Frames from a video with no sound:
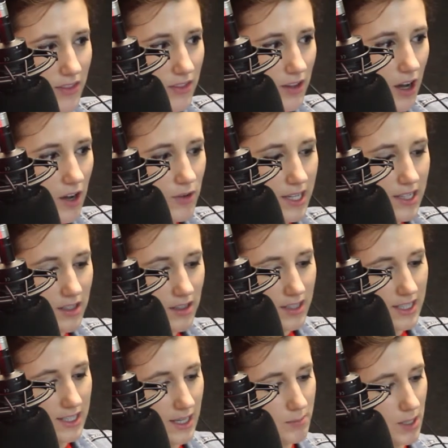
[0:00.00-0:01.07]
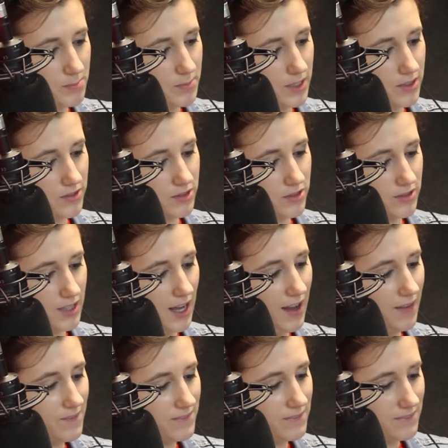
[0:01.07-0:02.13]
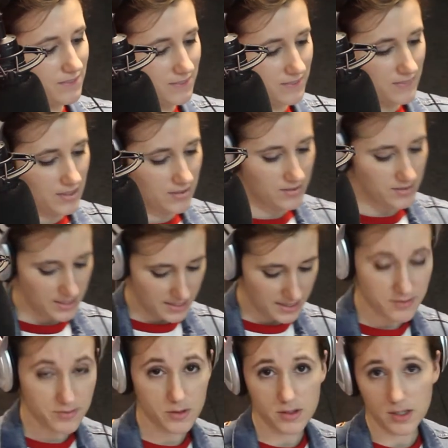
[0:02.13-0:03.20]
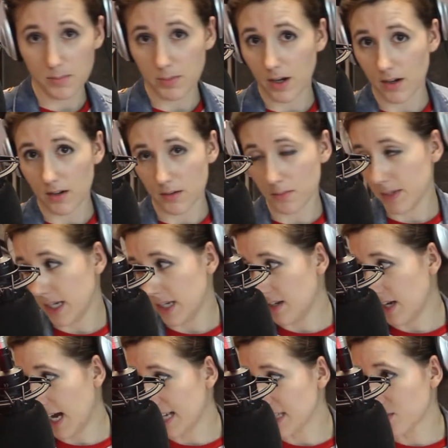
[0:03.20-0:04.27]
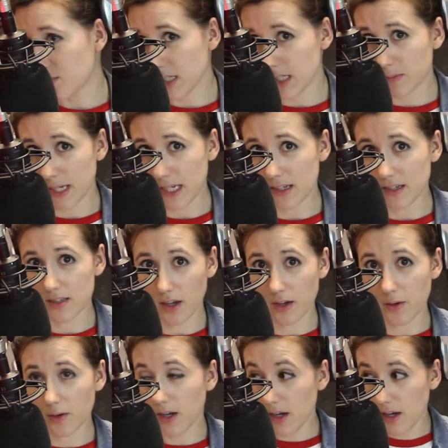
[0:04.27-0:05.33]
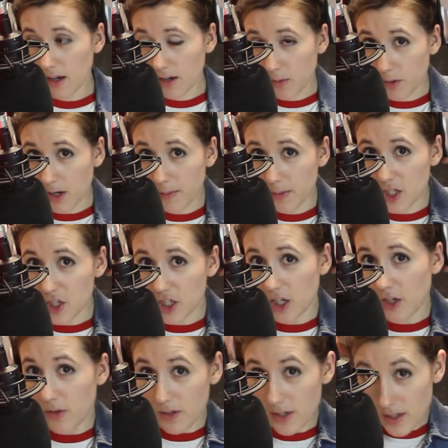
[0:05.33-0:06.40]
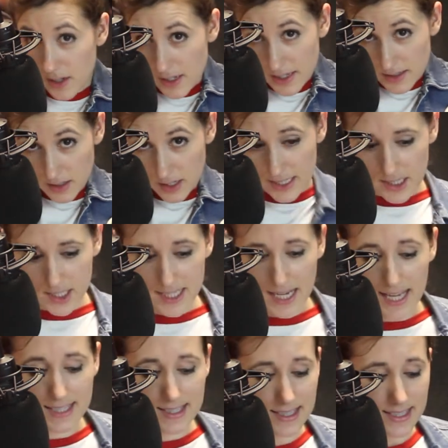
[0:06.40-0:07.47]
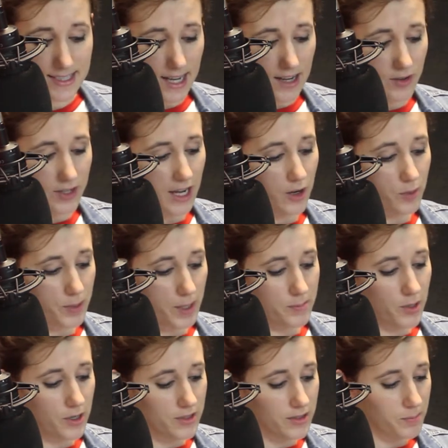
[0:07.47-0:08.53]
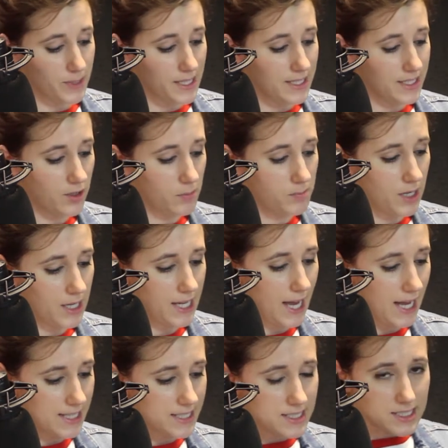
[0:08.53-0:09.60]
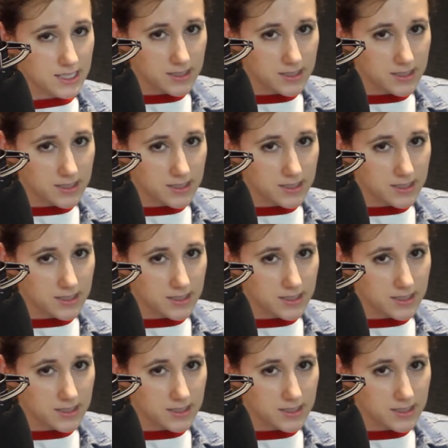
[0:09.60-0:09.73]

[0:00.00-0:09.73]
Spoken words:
I reckon I could get my bun through that. It is falling apart on me as we speak. So what I'm going to do is I need to test this out now by putting the beanie on my head